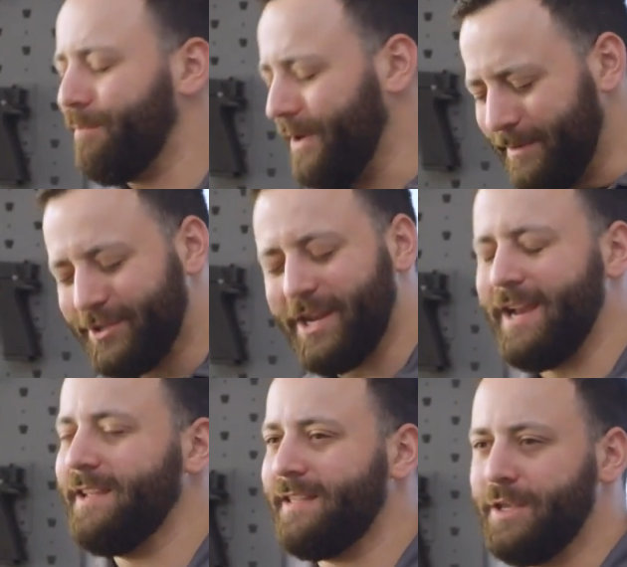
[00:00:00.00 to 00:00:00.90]
Pretty much
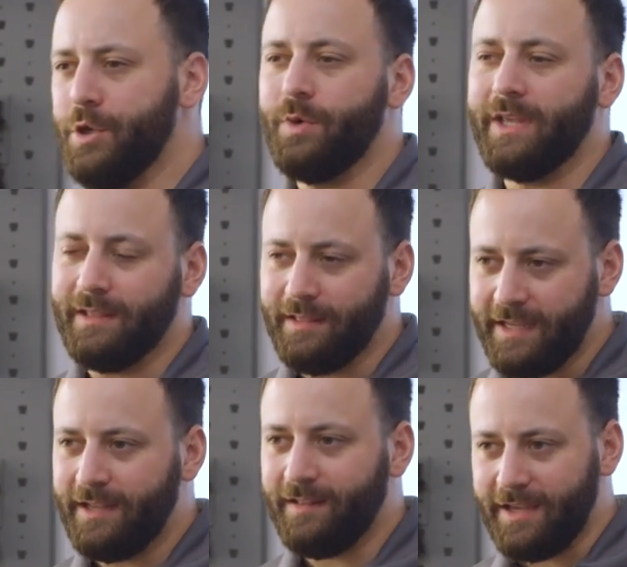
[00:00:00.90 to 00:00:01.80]
anything you can
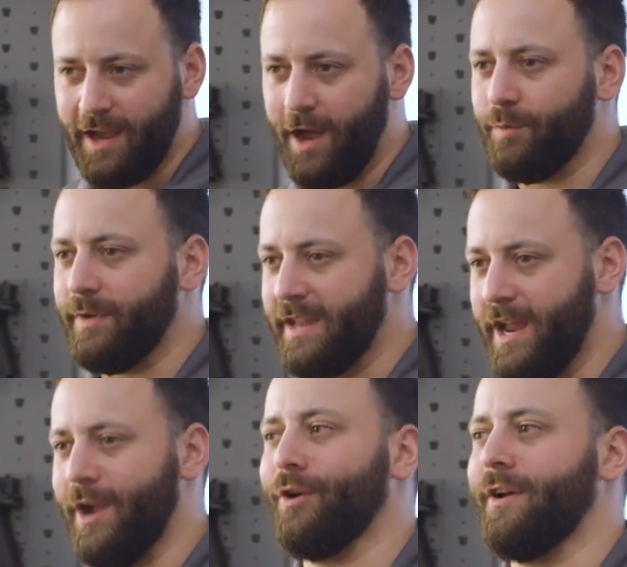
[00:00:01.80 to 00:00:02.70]
legally hunt with an
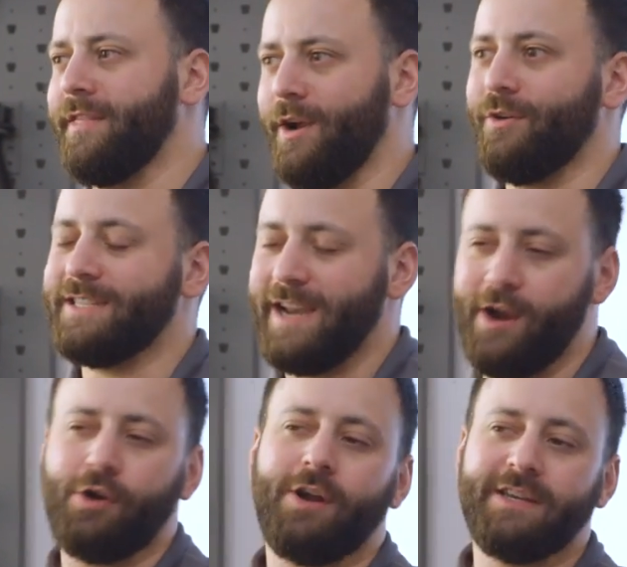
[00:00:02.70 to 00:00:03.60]
air gun, there is an
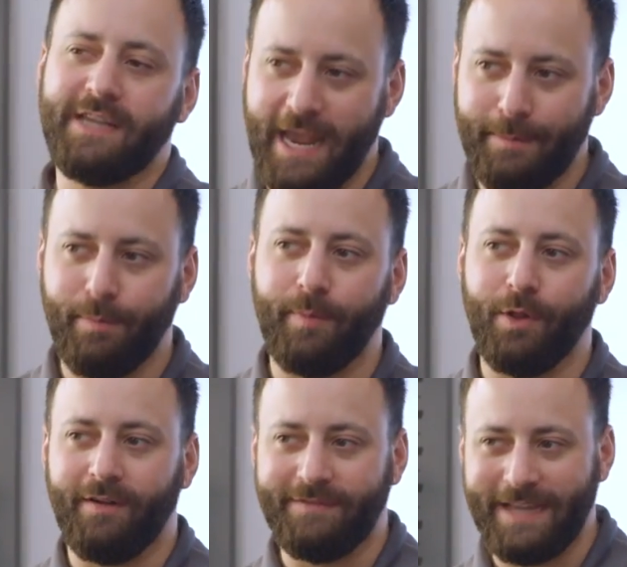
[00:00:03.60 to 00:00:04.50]
air gun
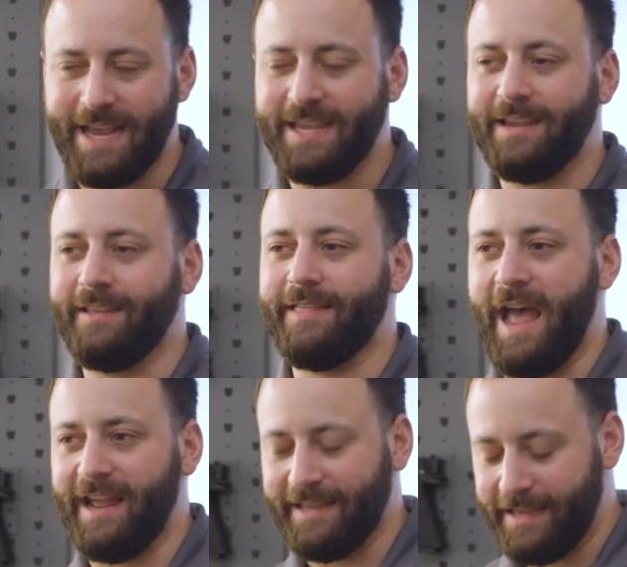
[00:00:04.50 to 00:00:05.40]
capable of taking
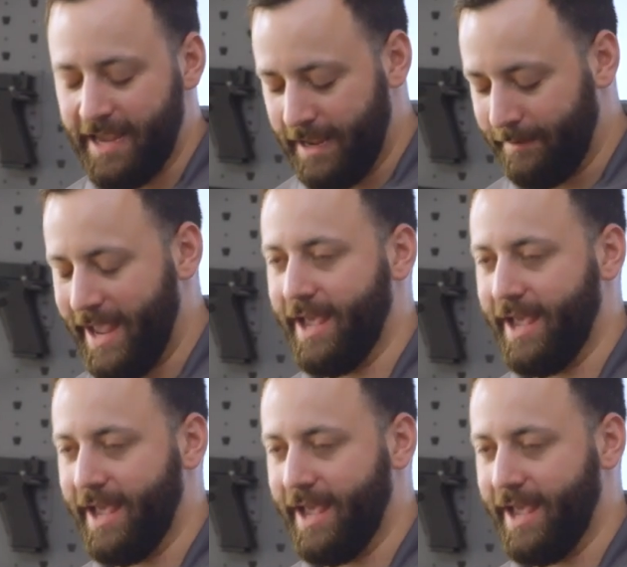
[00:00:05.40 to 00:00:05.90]
that game